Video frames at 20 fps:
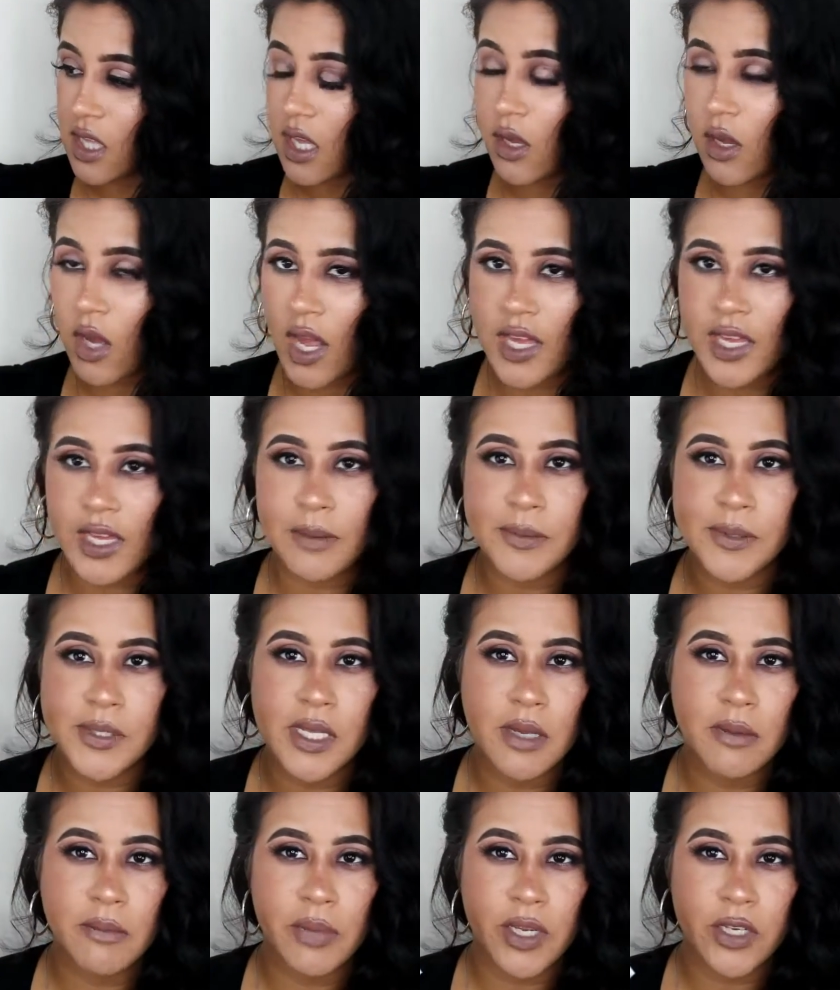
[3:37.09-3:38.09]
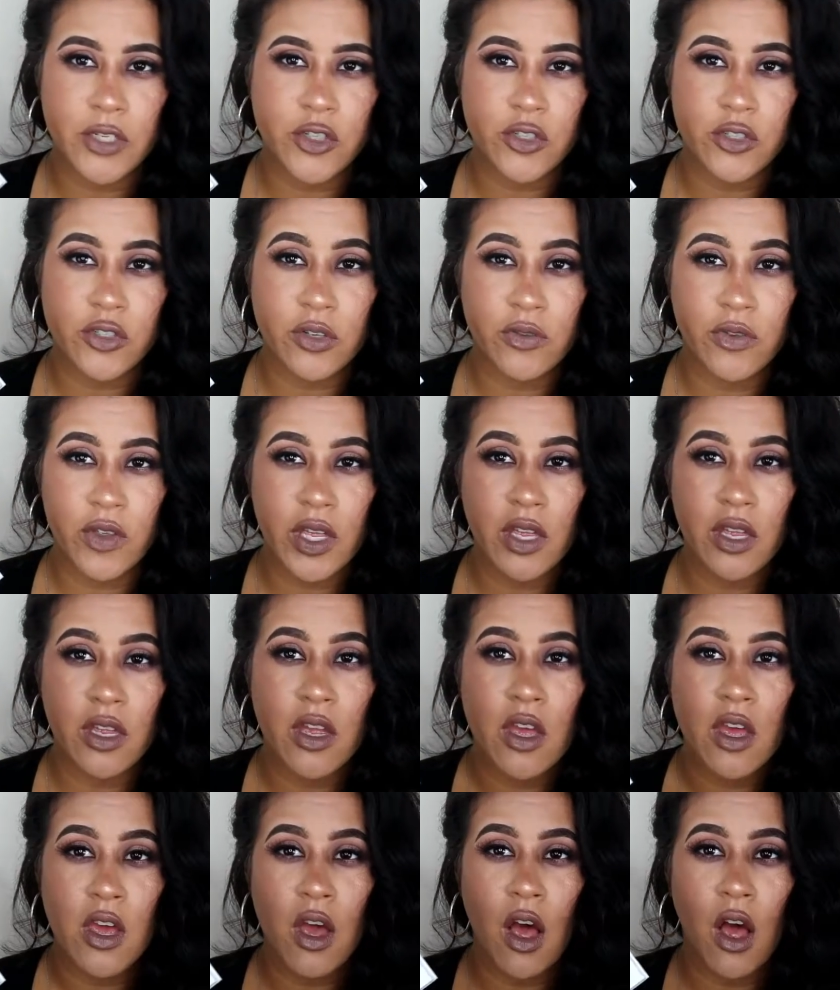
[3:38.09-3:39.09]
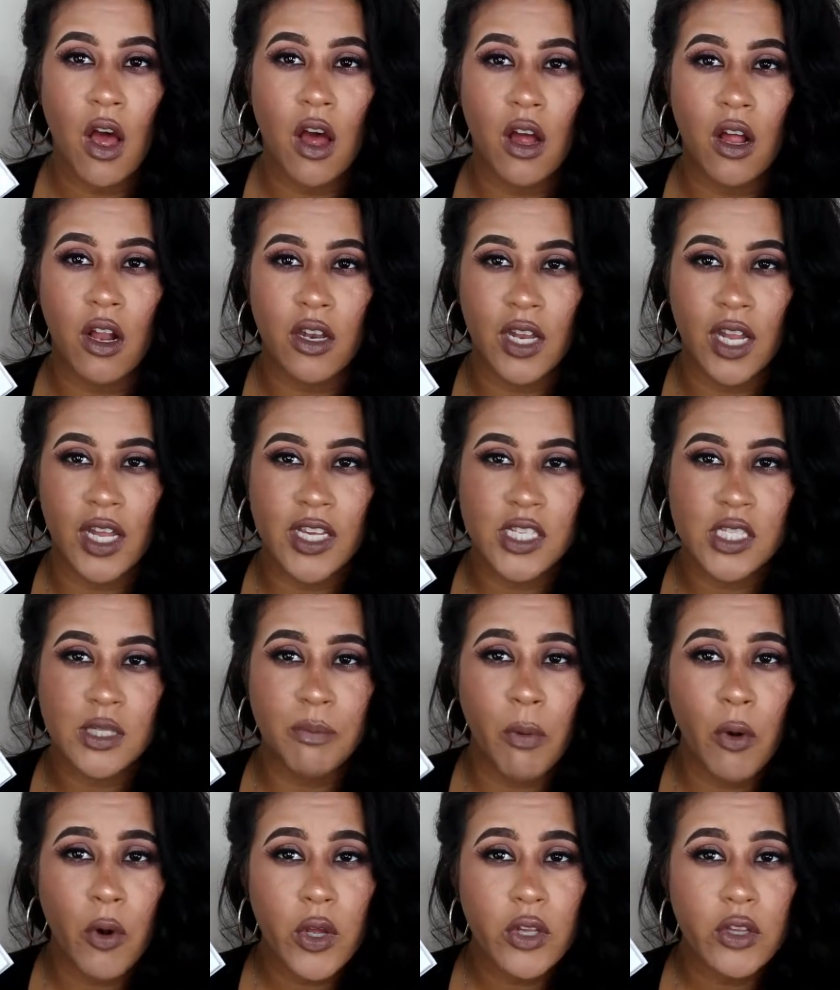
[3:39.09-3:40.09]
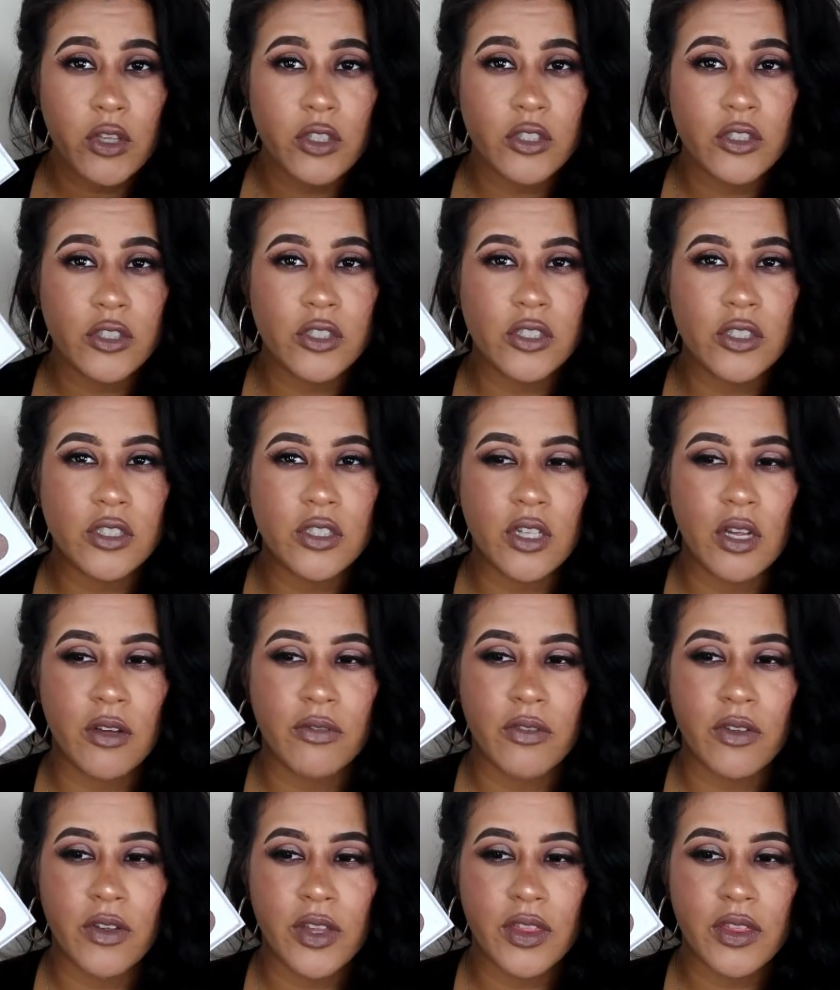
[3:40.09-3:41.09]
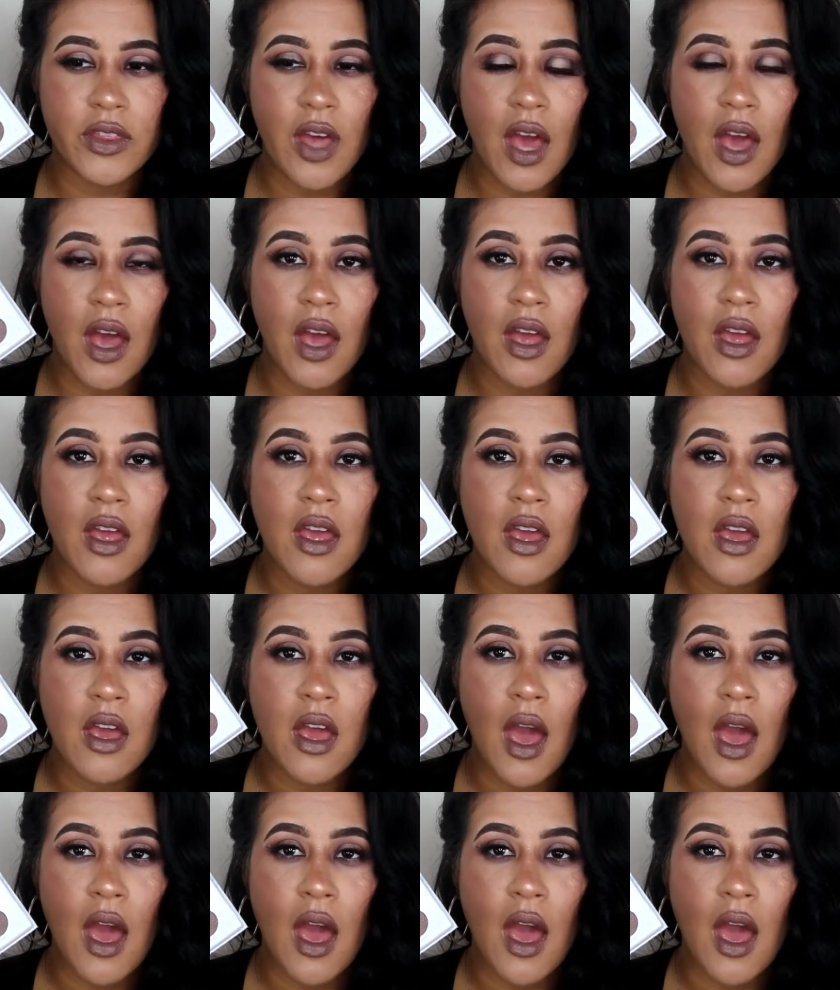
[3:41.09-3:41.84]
Like, I kept seeing pictures of it on like spoilers and stuff like that,